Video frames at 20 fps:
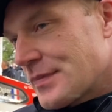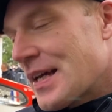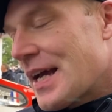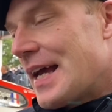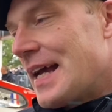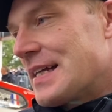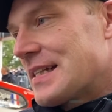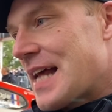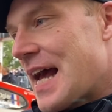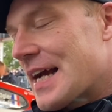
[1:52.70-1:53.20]

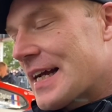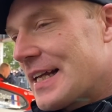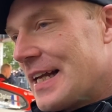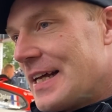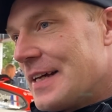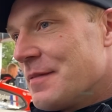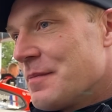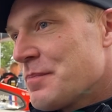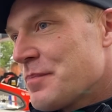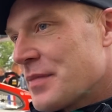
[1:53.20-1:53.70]
Exactly,
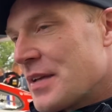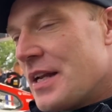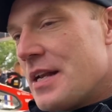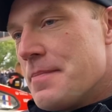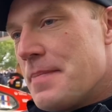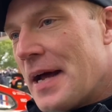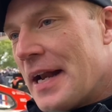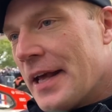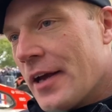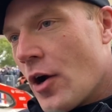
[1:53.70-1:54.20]
and
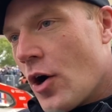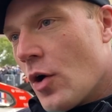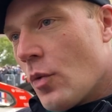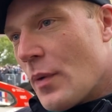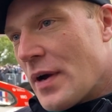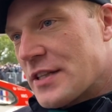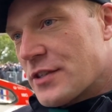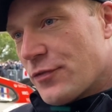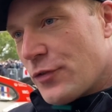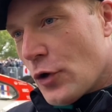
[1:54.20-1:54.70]
depending on
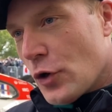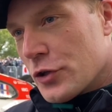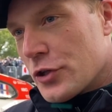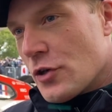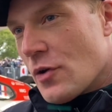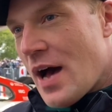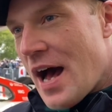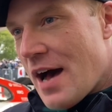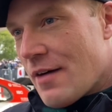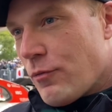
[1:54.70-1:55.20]
which foot
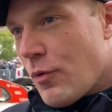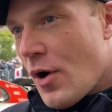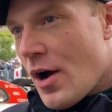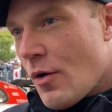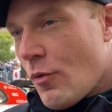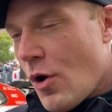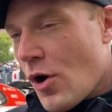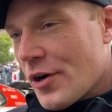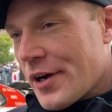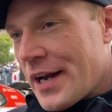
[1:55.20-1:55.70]
you have
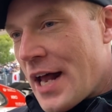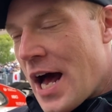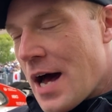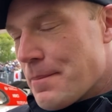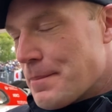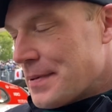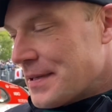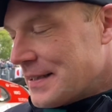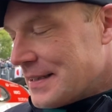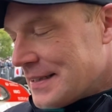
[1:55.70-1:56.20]
woken up,
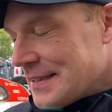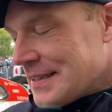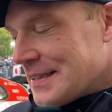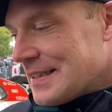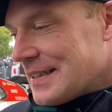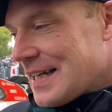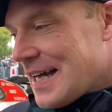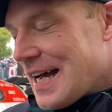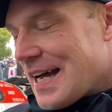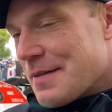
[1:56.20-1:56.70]

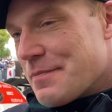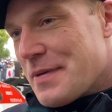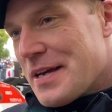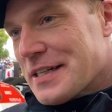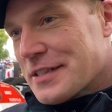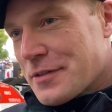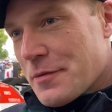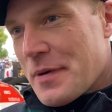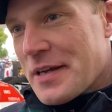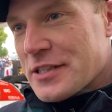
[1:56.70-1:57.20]
and
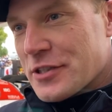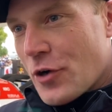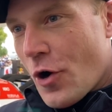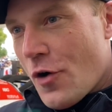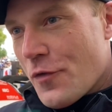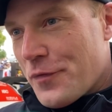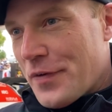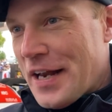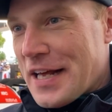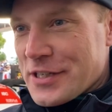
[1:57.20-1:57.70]
makes which
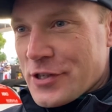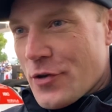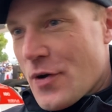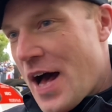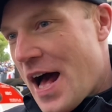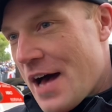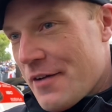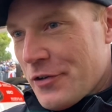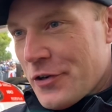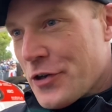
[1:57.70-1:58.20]
confidence you
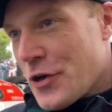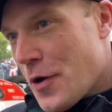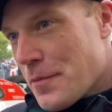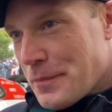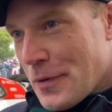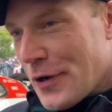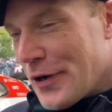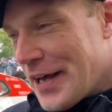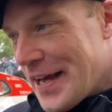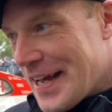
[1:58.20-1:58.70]
have in your
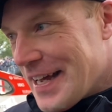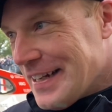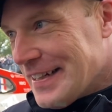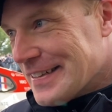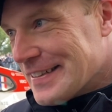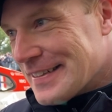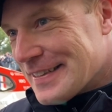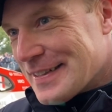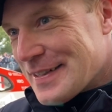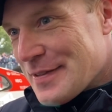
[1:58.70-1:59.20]
body,
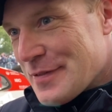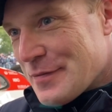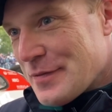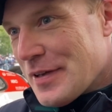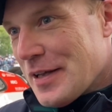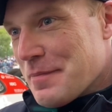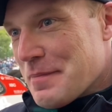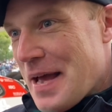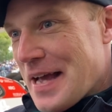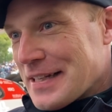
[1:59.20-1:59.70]

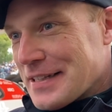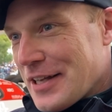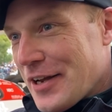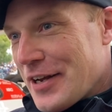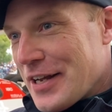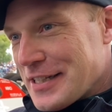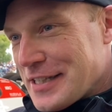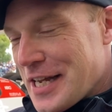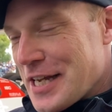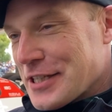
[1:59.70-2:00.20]
will make the
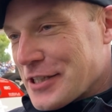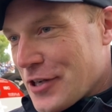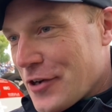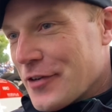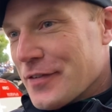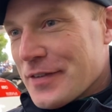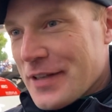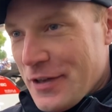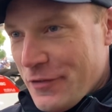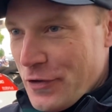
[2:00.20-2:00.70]
decision
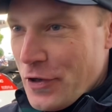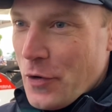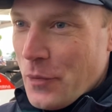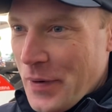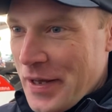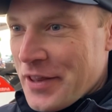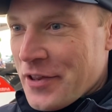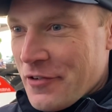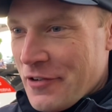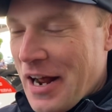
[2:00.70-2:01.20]
if you
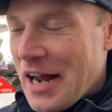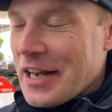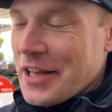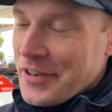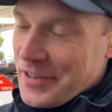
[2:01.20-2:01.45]
win the rally or